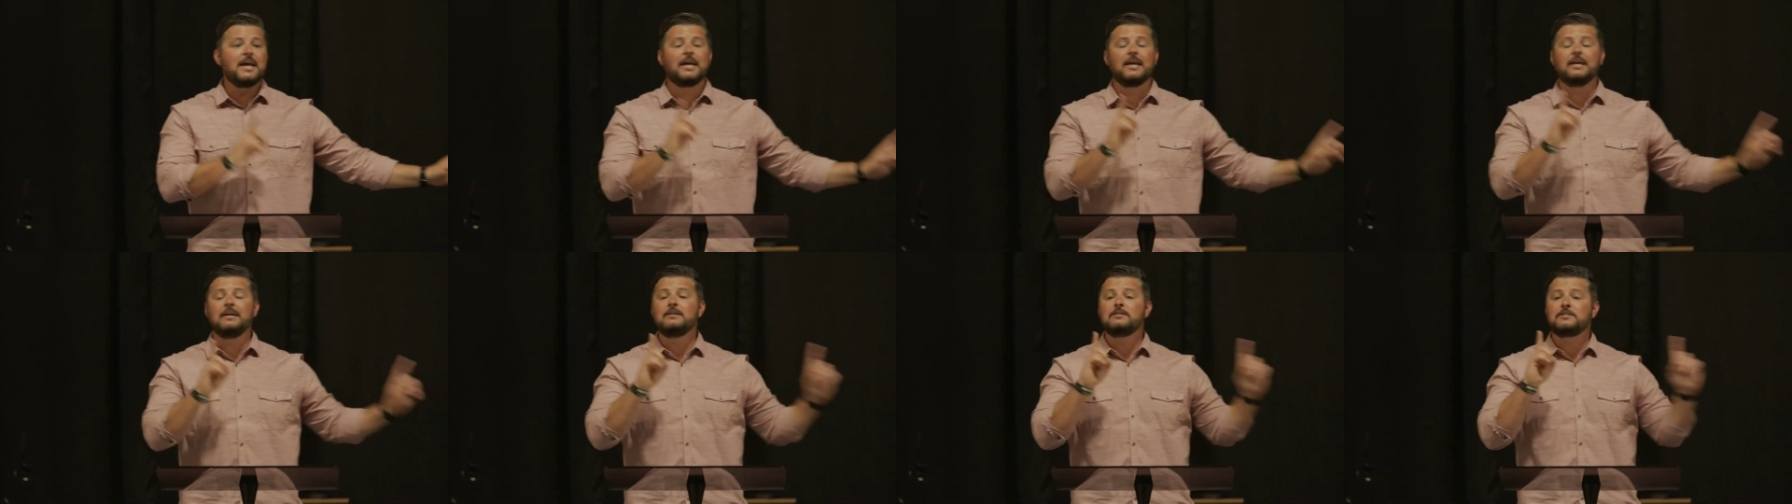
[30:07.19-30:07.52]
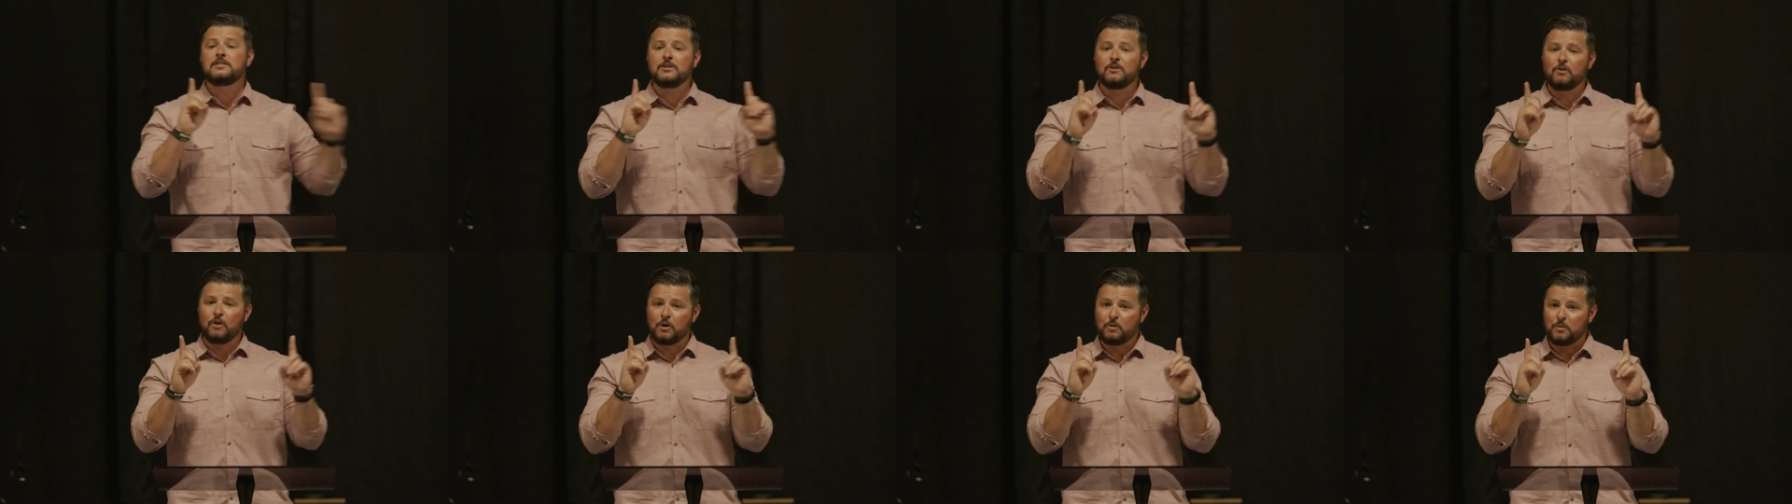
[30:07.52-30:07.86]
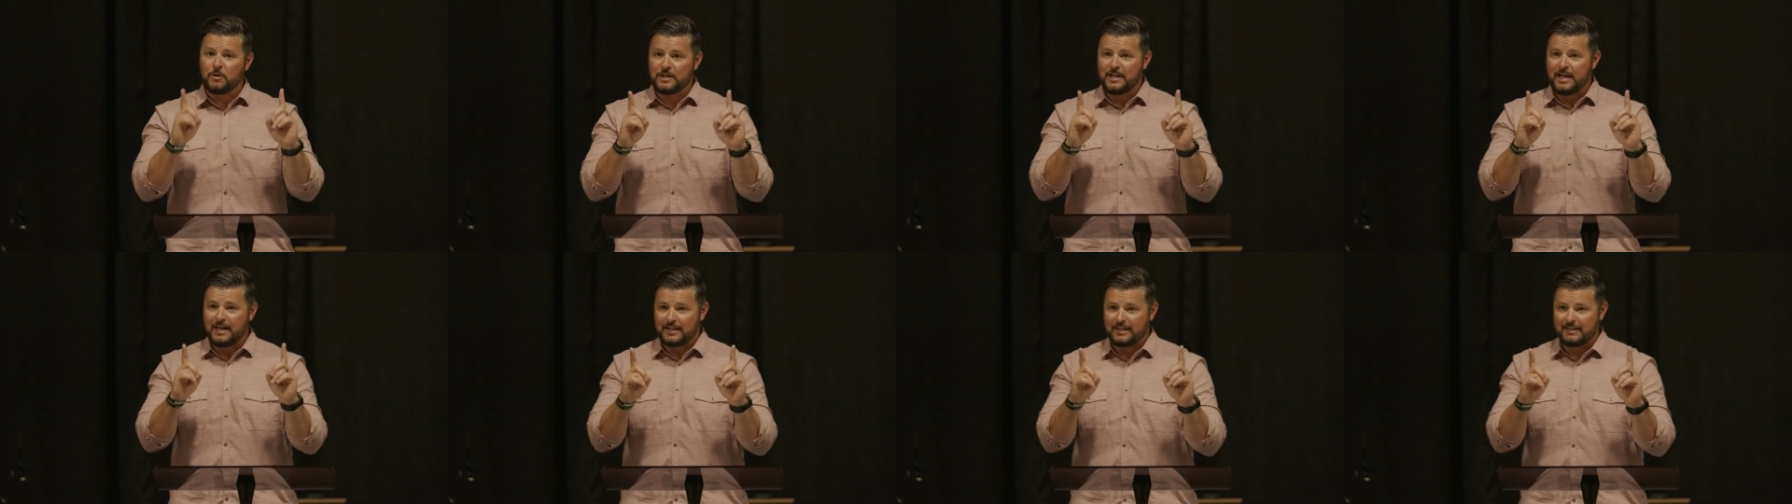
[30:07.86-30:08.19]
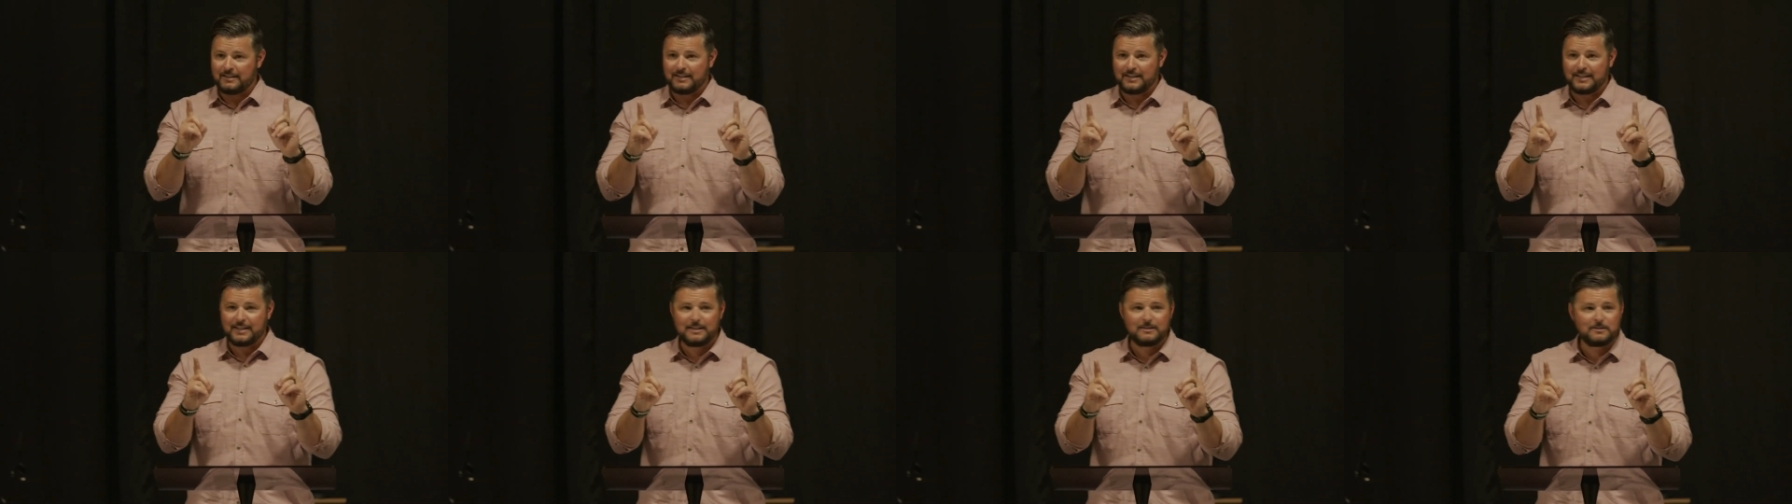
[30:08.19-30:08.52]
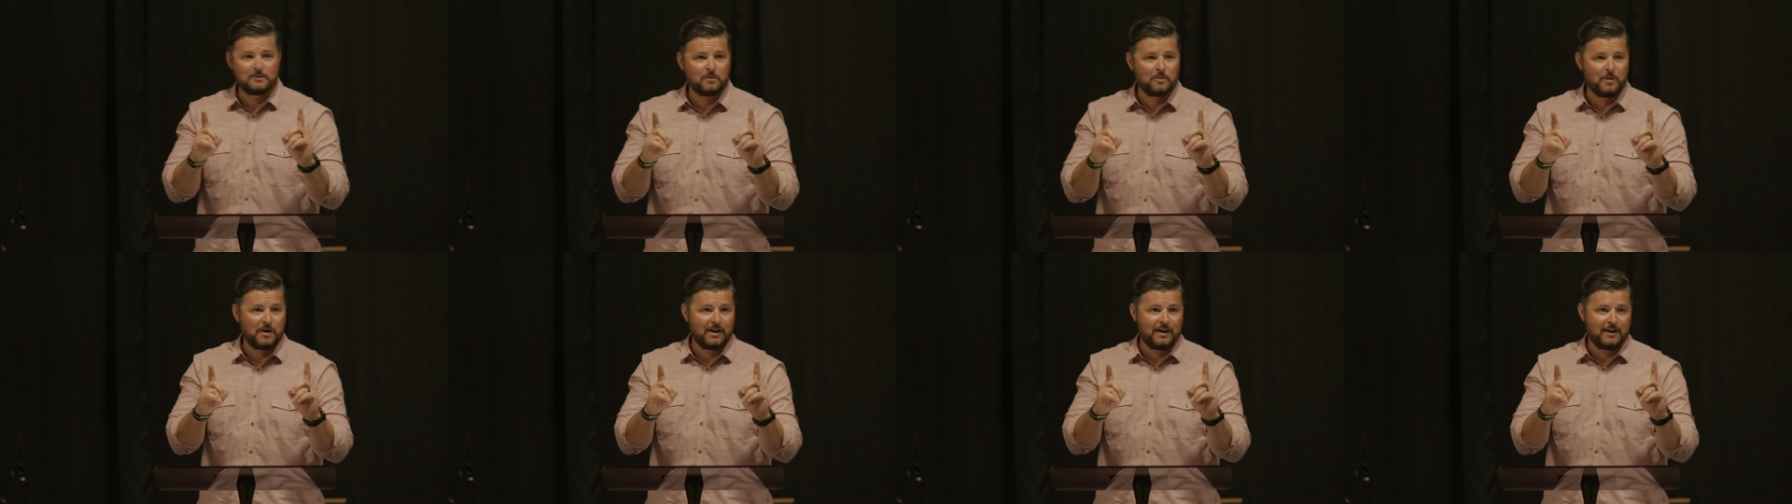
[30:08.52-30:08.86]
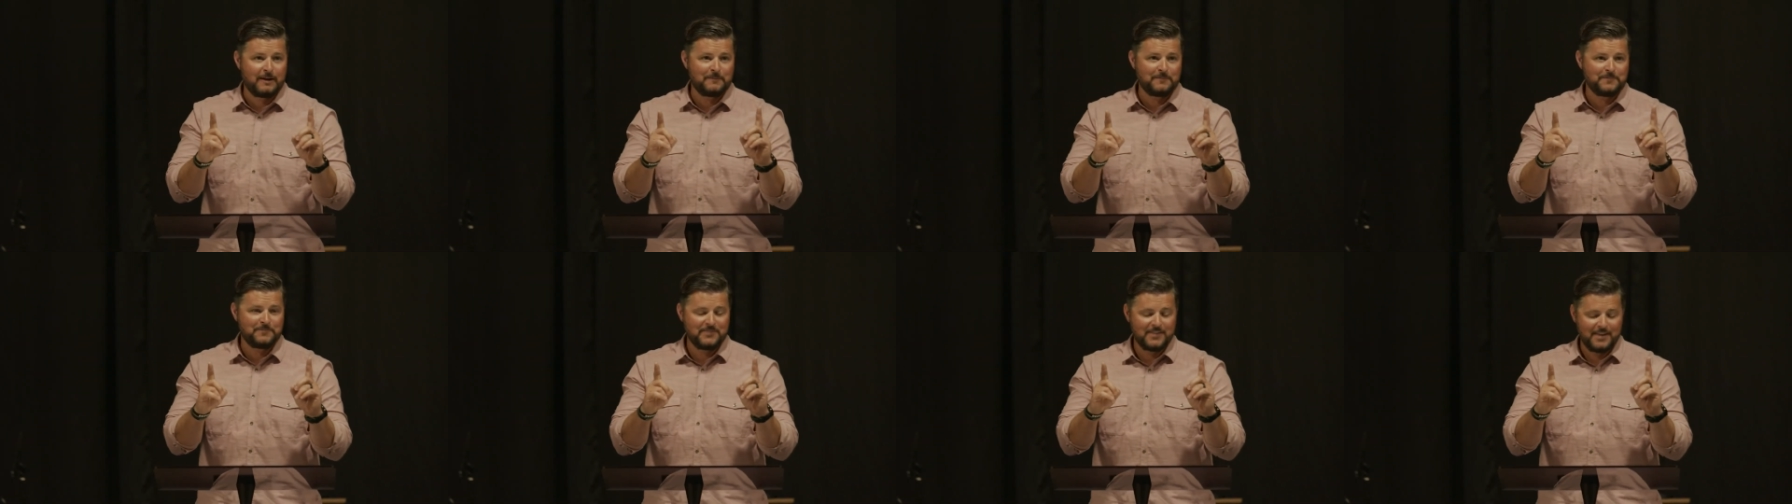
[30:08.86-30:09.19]
He's the only one that can lead the
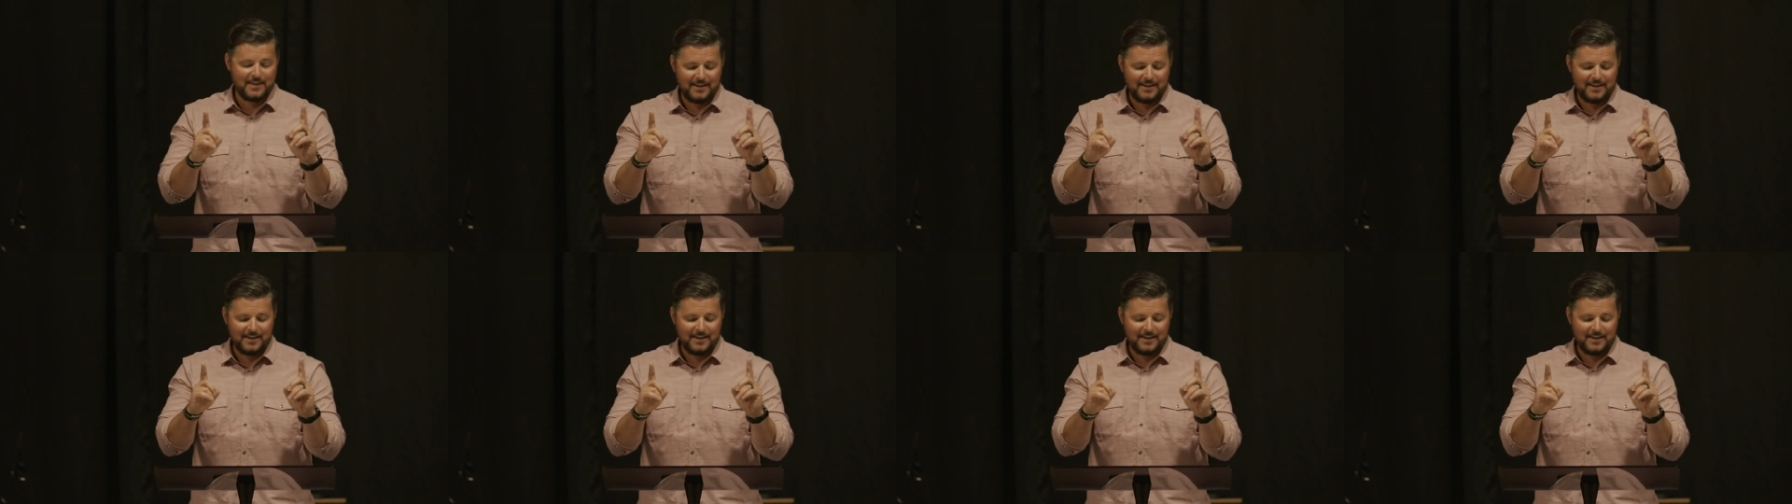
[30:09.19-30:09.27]
way.